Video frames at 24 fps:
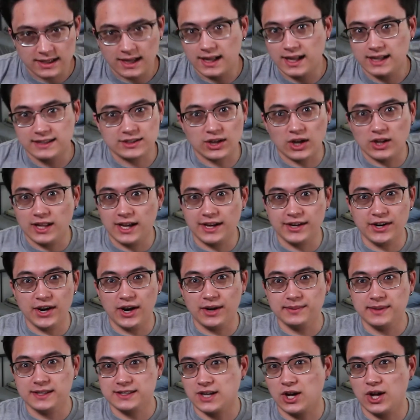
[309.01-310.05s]
That's all I know.
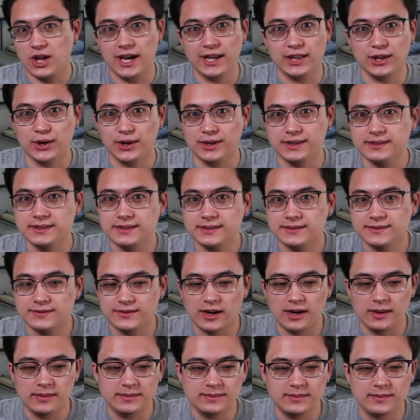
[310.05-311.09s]
That's all I learned
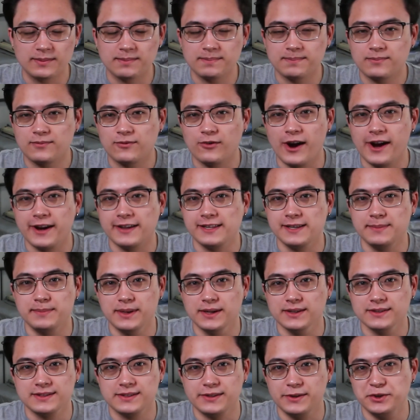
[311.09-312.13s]
from Frankly
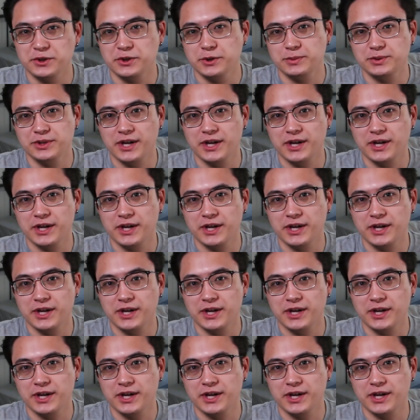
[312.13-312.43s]
Built's YouTube